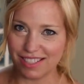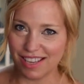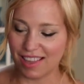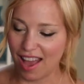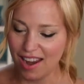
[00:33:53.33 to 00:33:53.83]
just
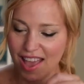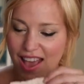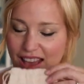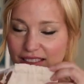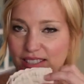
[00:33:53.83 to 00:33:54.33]
like that.
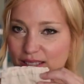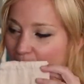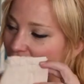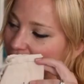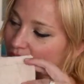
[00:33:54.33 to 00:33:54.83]
And this is
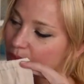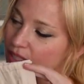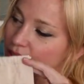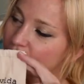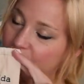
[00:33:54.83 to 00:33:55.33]
the bag it
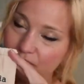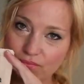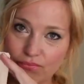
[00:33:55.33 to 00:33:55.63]
comes in.